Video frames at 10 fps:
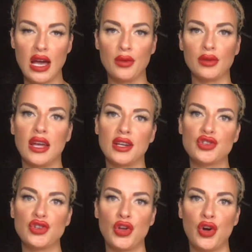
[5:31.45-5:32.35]
I would like
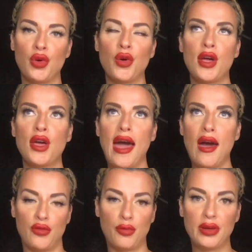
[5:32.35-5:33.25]
to know how
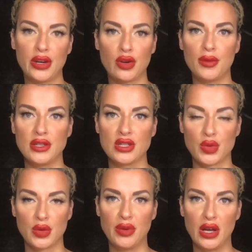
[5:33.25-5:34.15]
the pyramids
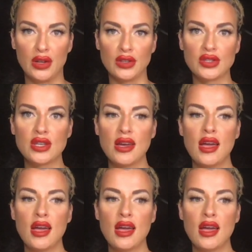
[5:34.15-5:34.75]
were built.